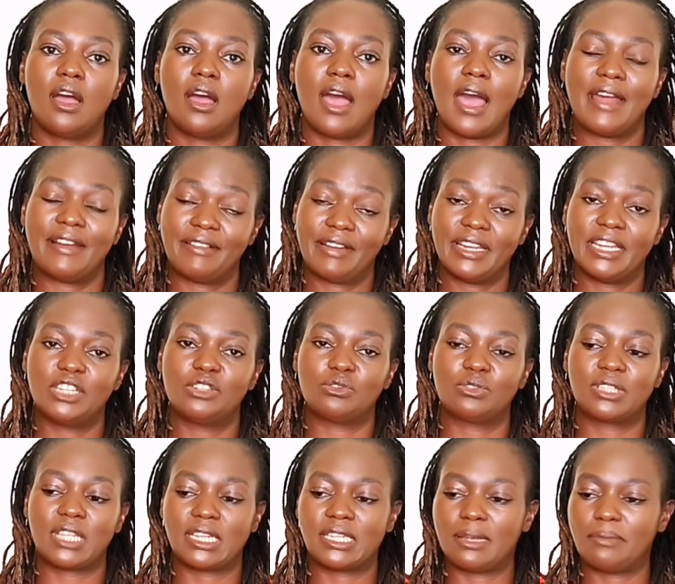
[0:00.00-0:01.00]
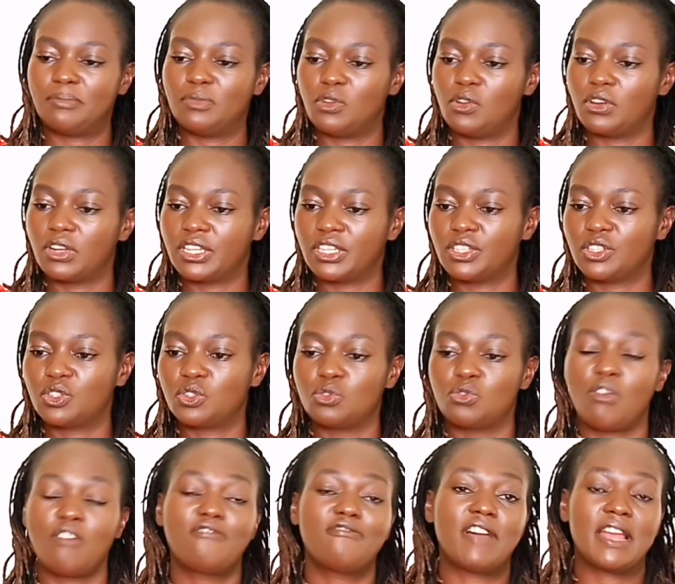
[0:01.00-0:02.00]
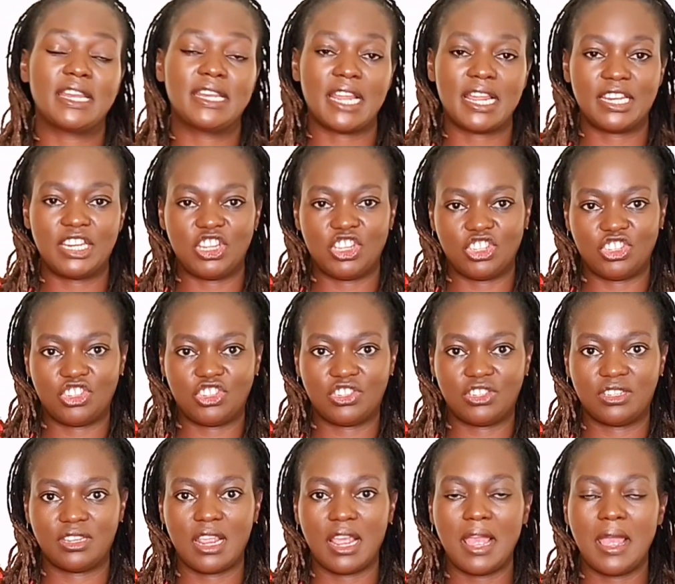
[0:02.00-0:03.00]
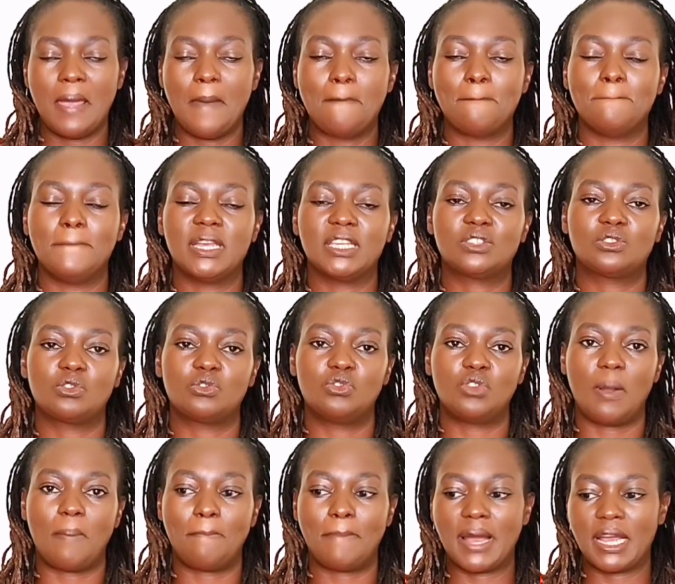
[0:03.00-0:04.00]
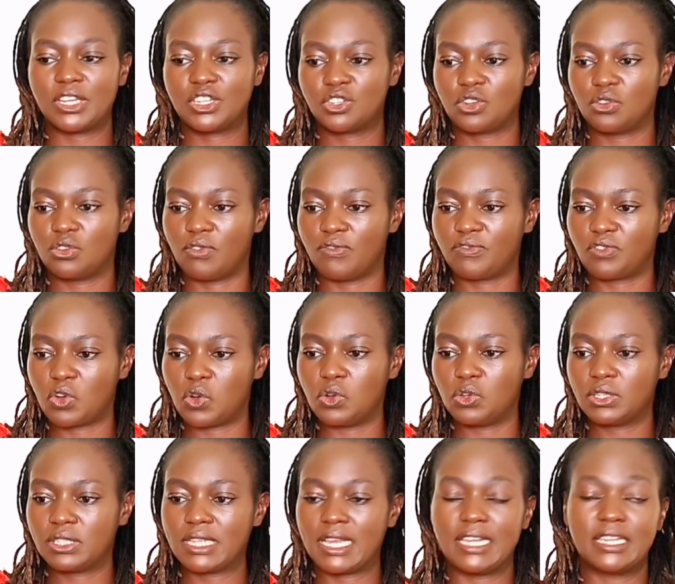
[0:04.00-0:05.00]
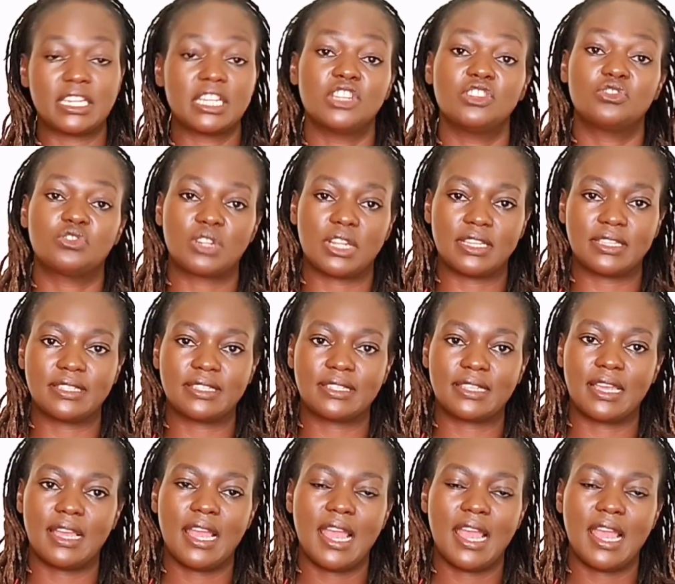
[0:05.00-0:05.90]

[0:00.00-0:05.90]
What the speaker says: are ready to start a blog is to find a niche based on your passion, of course, and interest.